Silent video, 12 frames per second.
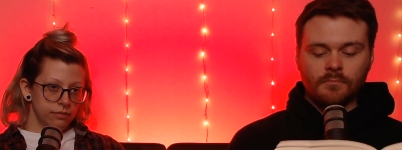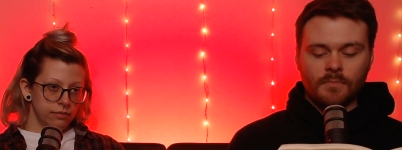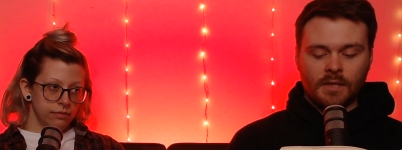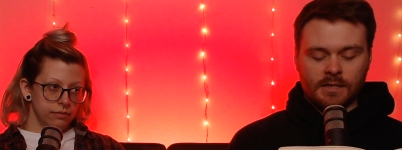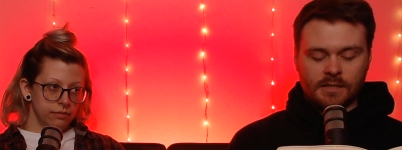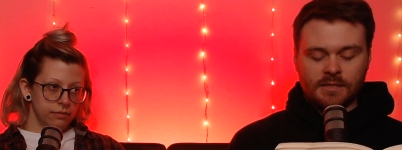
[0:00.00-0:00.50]

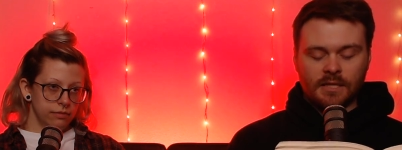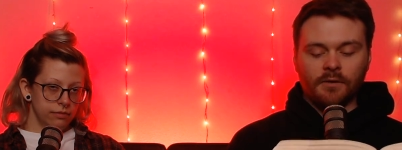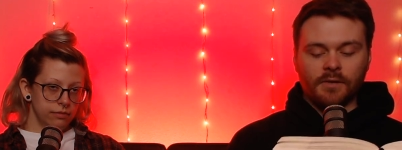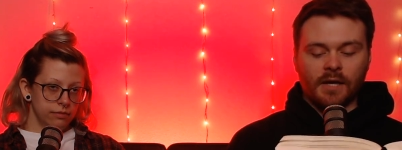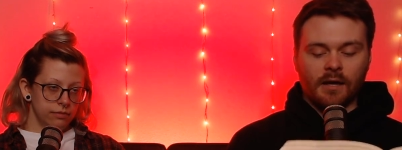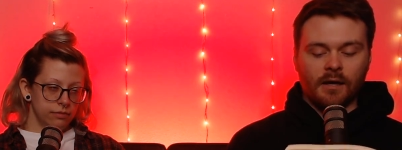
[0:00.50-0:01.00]
Speaker 1: He could tell
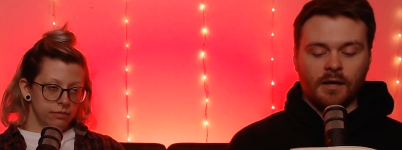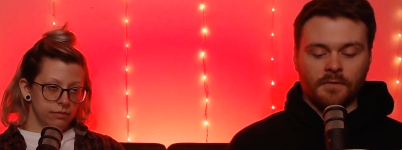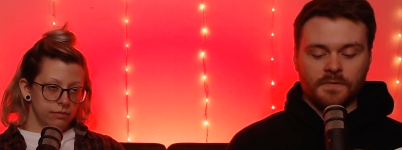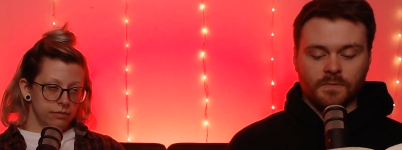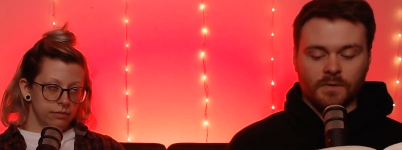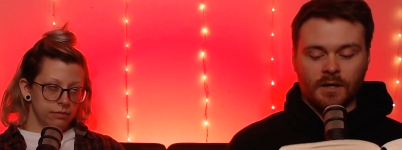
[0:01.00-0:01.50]
the
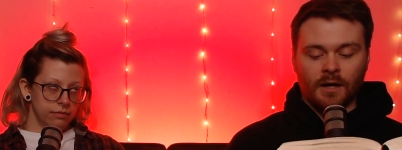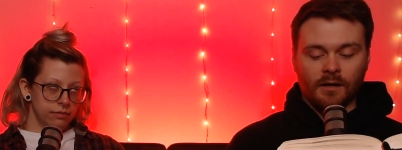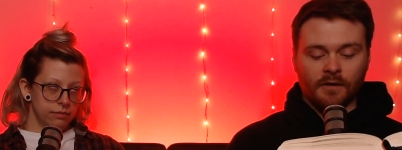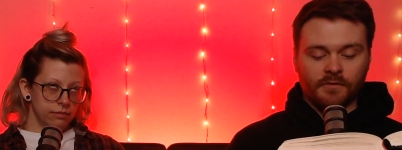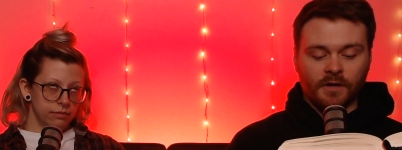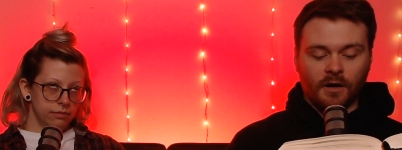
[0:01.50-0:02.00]
elves were caught
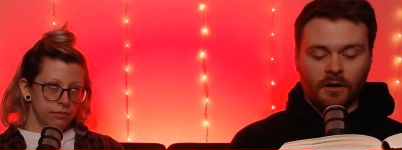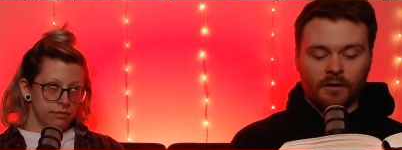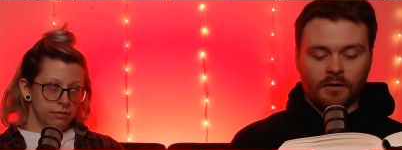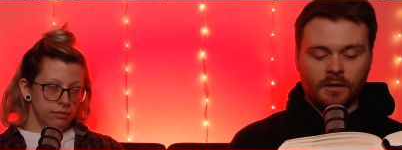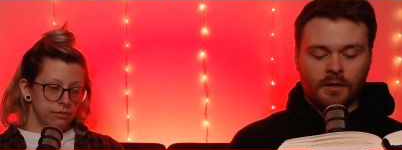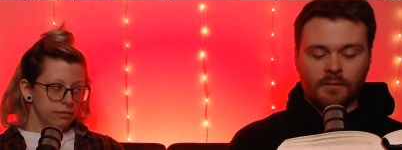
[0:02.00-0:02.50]
off
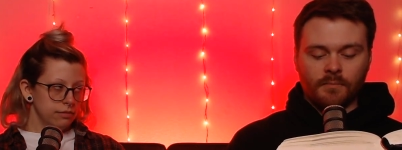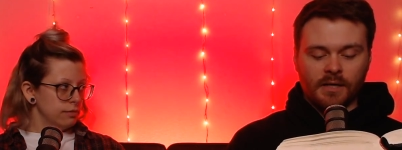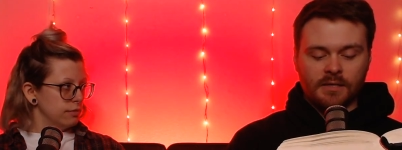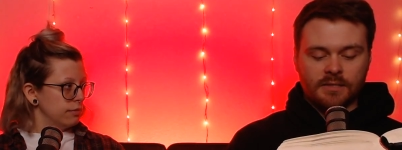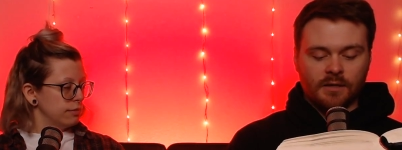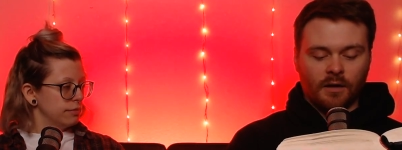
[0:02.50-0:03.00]
guard by
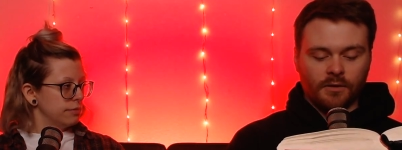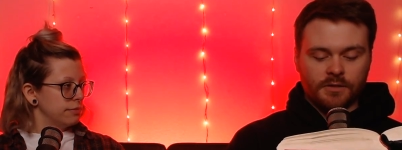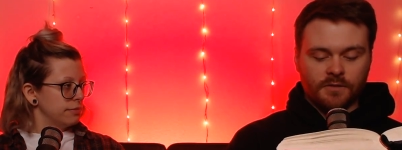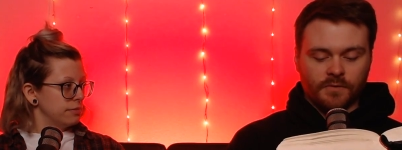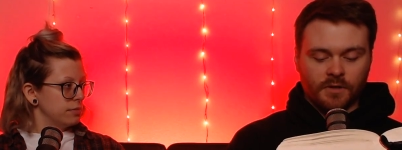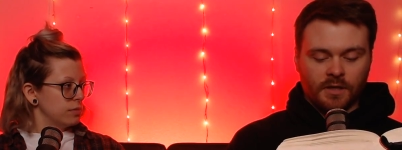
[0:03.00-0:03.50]
his knowledge
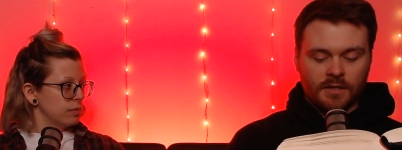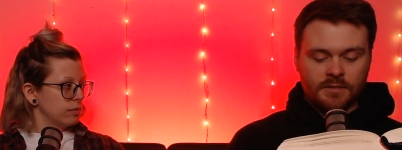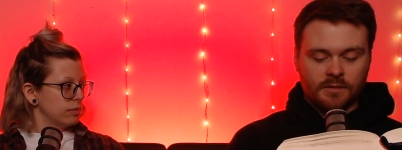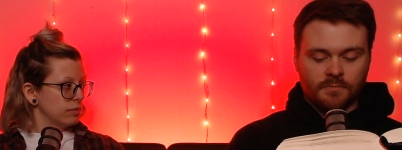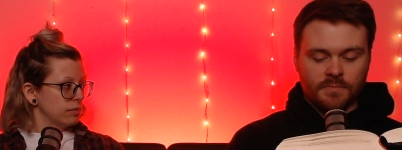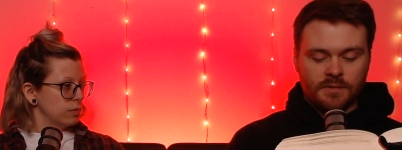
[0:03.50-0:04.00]
of their
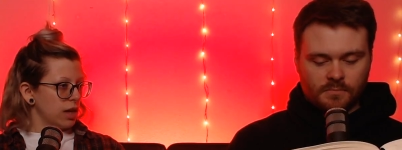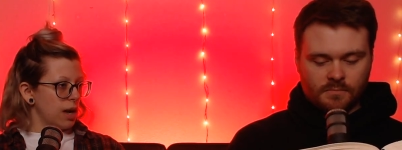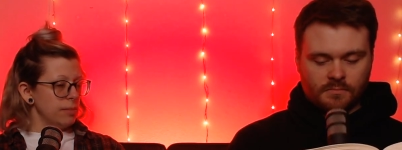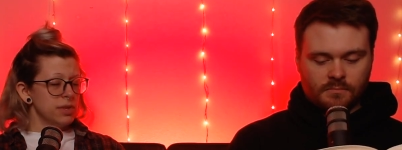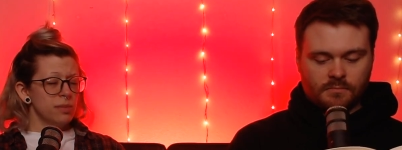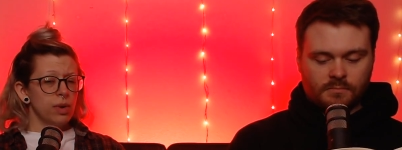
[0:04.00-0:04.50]
customs.
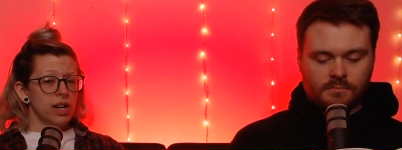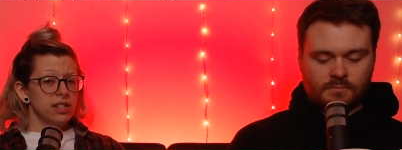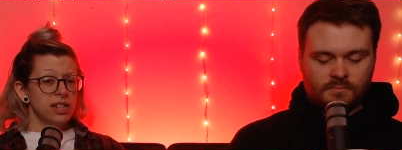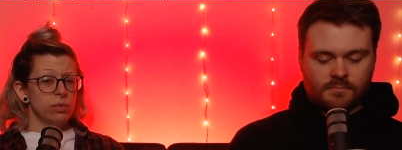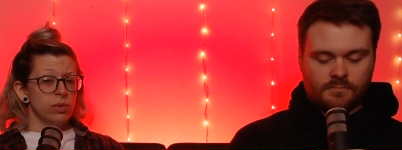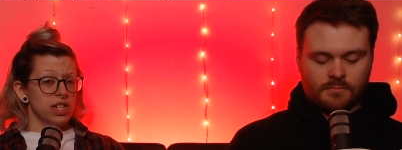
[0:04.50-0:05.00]
Speaker 2: I'm surprised
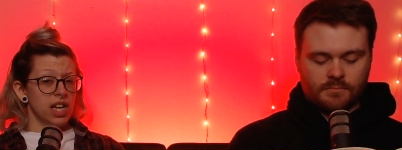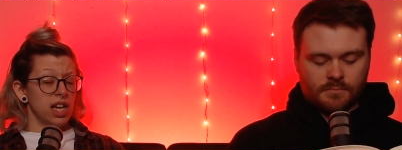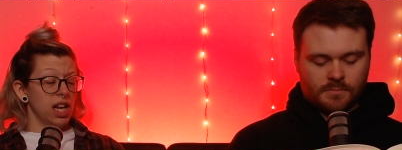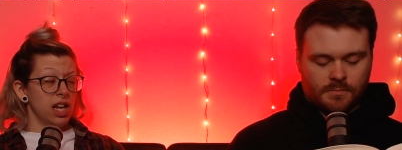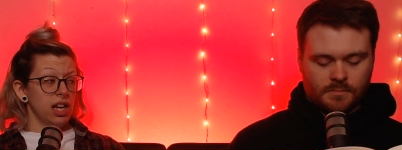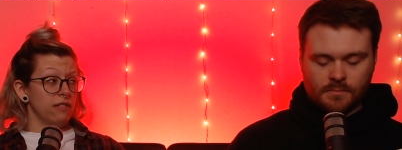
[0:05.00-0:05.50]
he
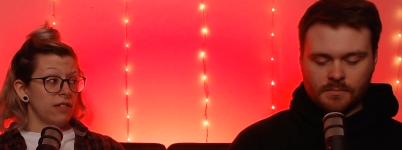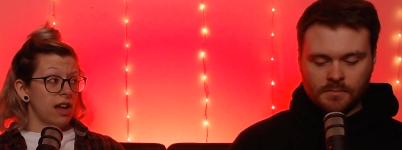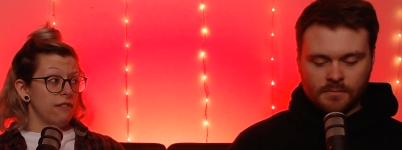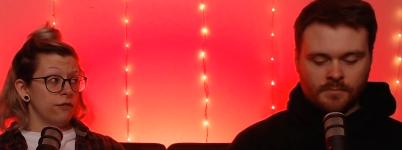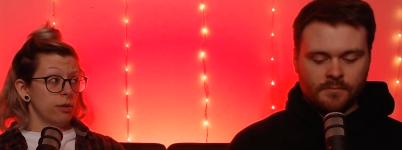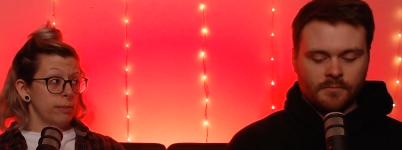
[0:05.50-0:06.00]
retained any of that
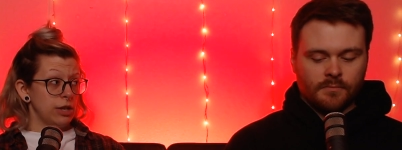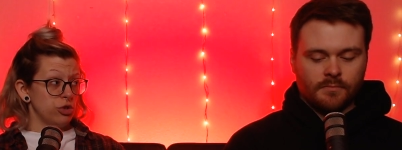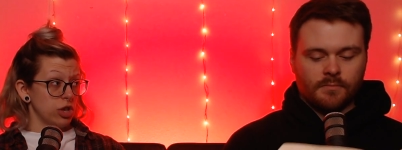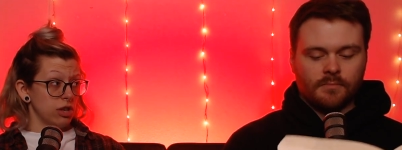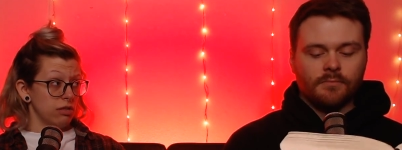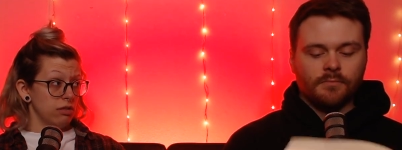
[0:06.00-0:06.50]

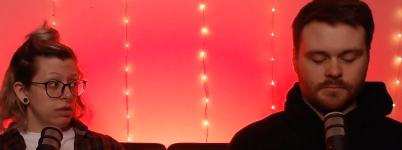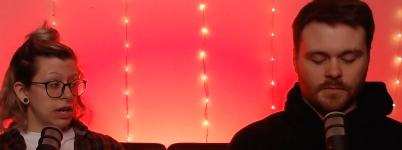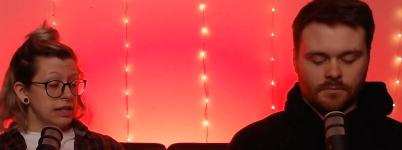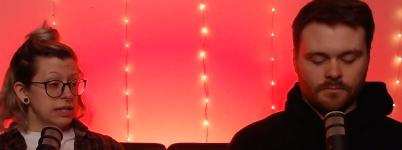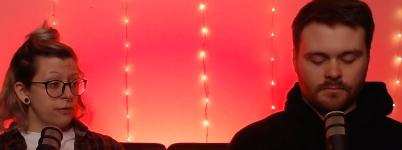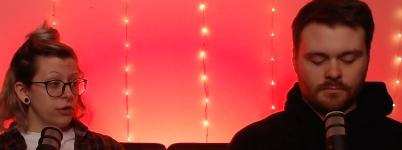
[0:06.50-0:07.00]
information,
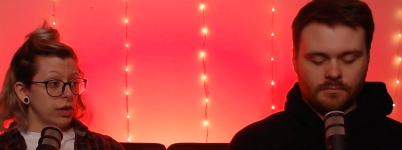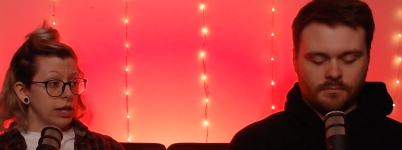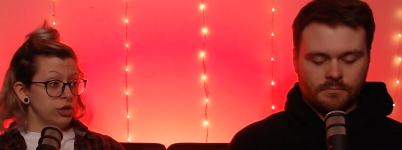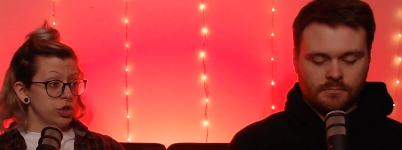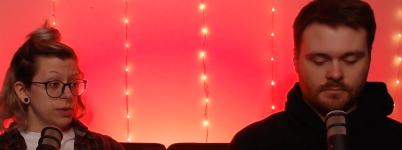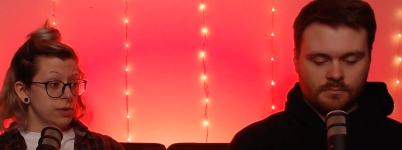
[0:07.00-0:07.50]
except for
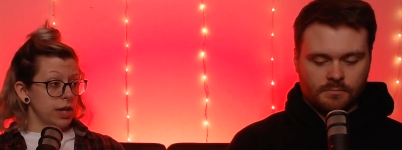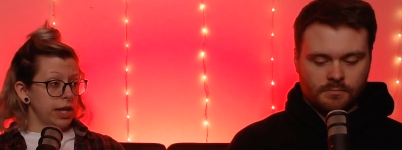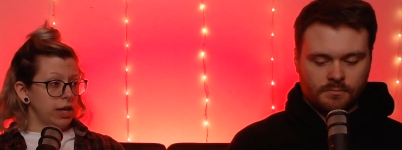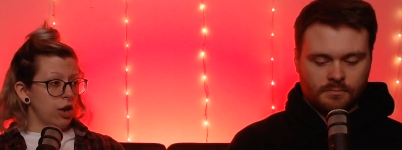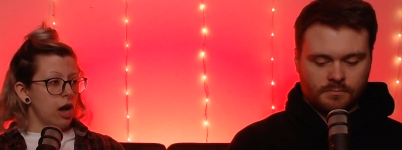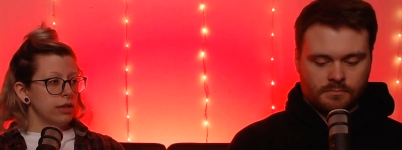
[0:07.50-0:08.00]

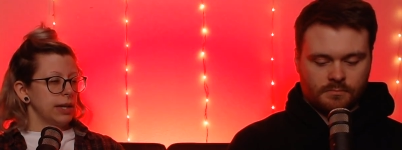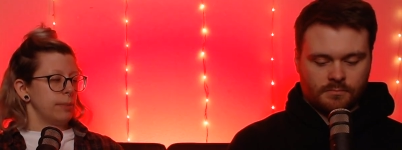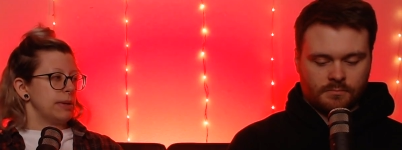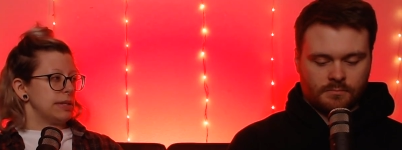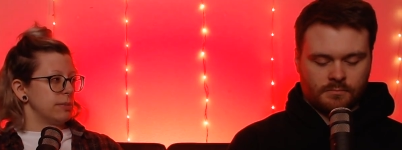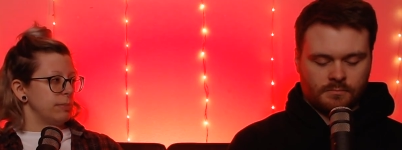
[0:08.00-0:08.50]
not
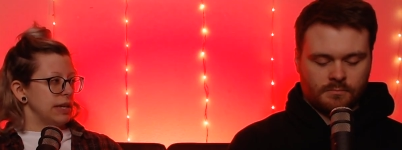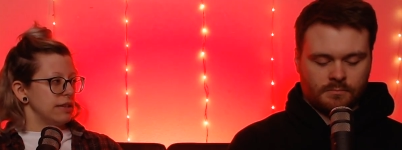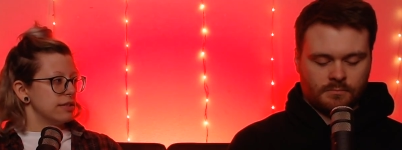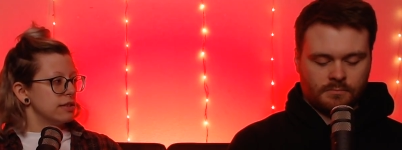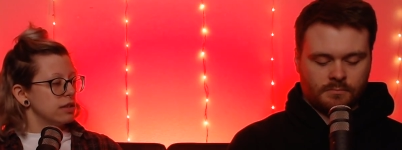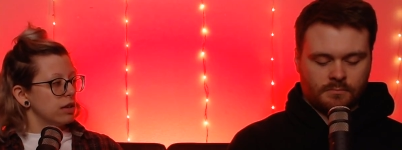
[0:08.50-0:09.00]
bits and
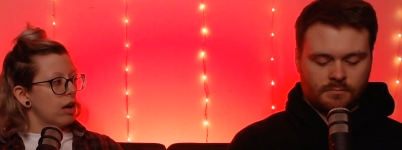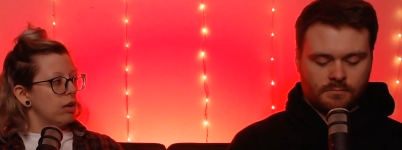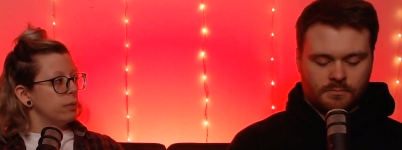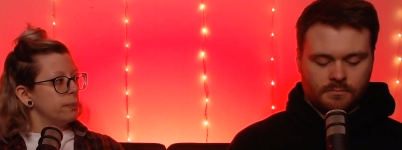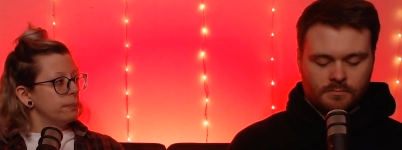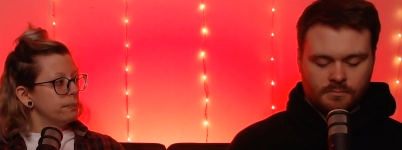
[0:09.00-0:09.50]
pieces, you
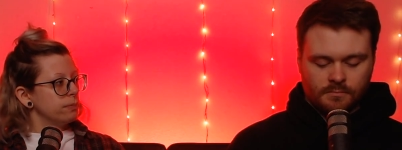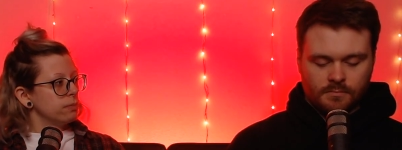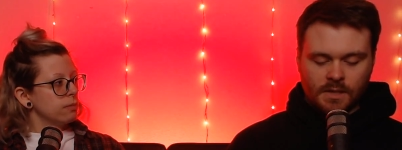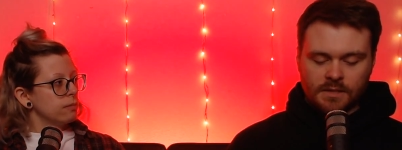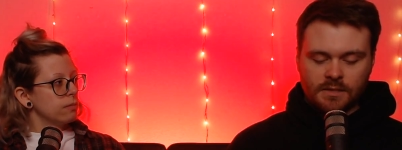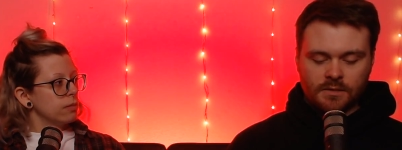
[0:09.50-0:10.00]
know?
Speaker 1: He's as